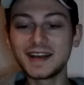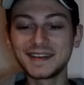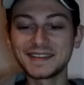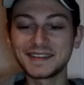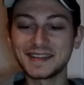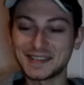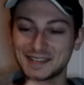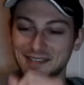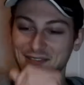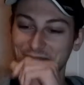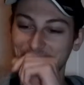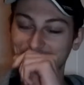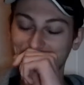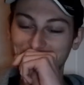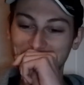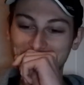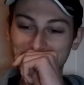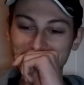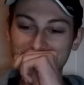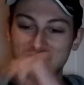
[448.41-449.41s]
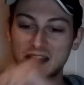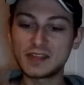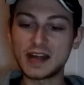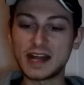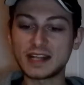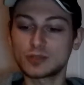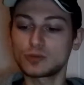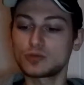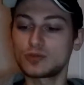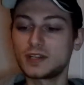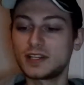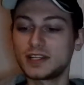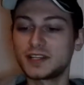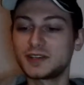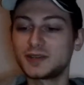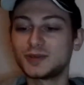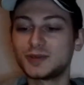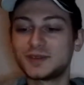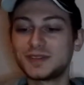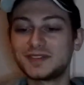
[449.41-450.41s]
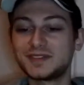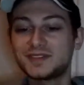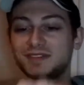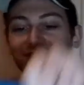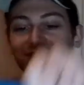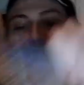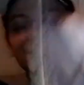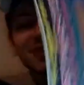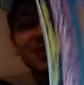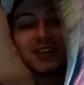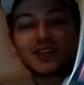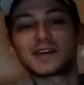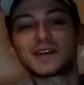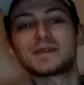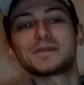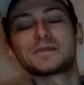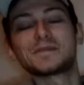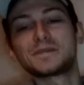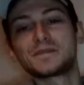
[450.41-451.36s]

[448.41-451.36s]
That's cool. That's really cool. Look at that.